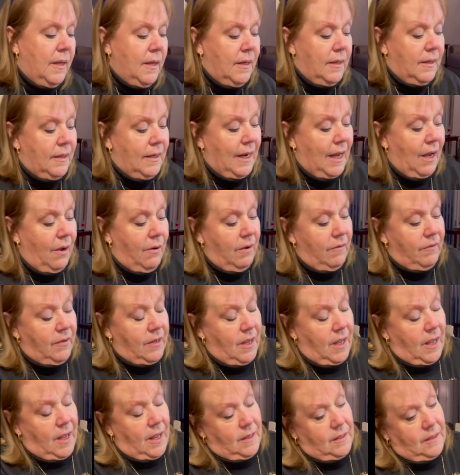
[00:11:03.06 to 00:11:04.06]
now I've
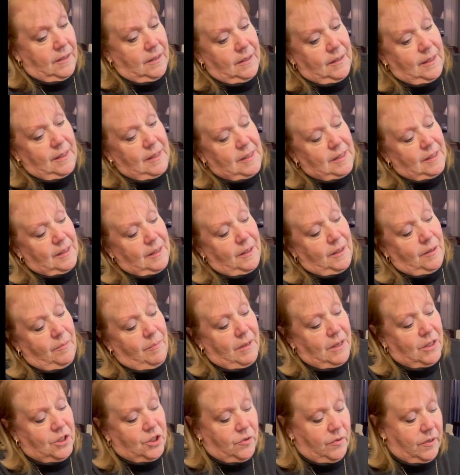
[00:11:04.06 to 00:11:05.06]
got this little
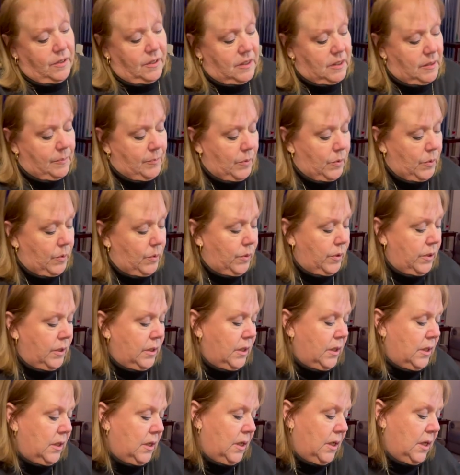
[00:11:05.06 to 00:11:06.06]
measuring spoon,
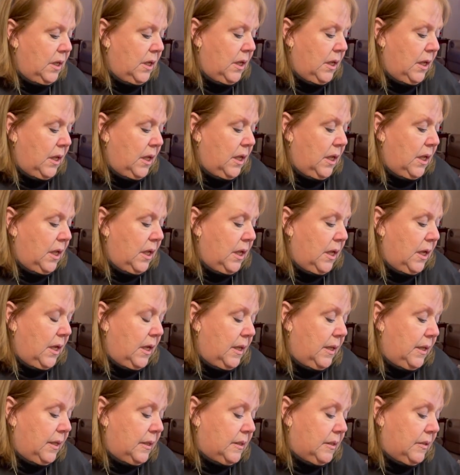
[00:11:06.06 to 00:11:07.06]

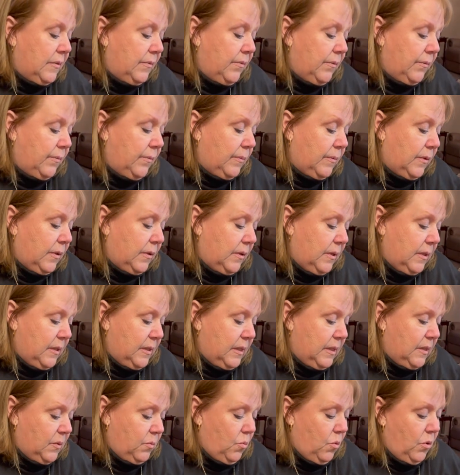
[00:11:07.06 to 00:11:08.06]
and this
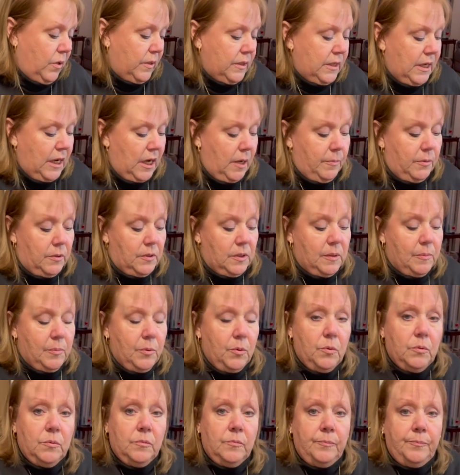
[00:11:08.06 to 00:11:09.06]
is 1
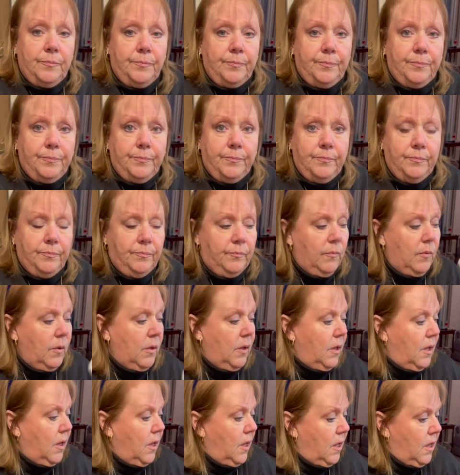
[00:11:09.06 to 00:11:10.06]
tablespoon.
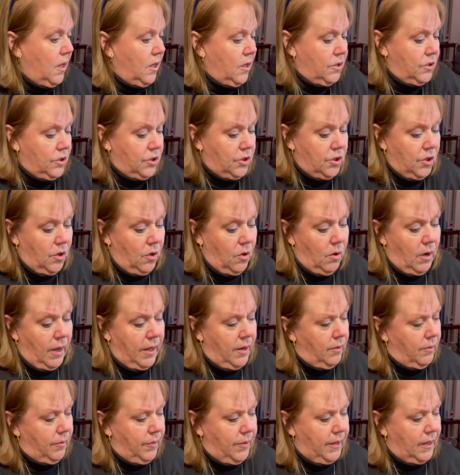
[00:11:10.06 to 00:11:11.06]
So I
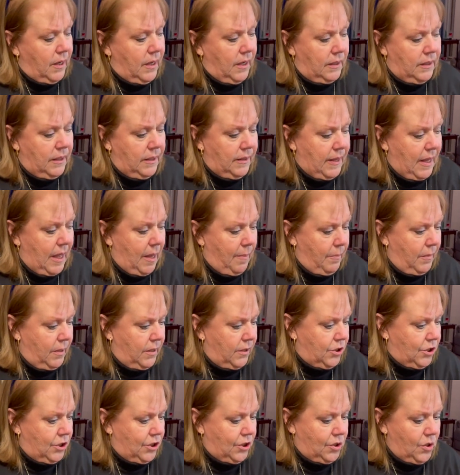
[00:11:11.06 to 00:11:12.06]
don't think I need that
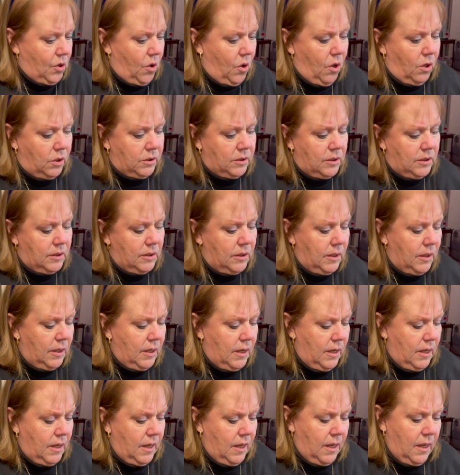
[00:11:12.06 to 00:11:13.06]
much salt.
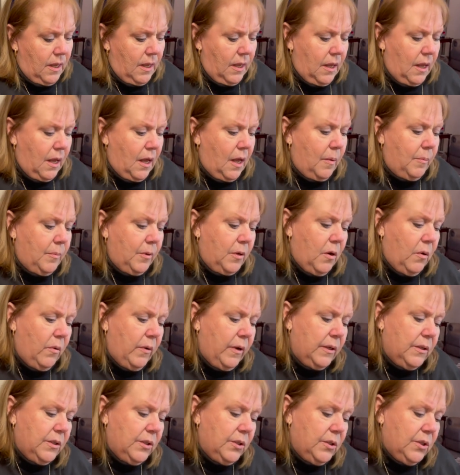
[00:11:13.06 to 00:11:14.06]
I'm
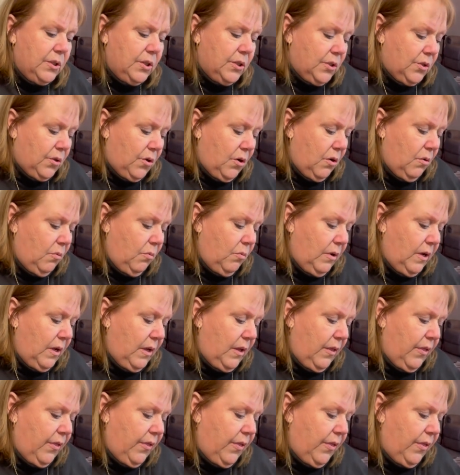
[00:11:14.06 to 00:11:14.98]
going to start with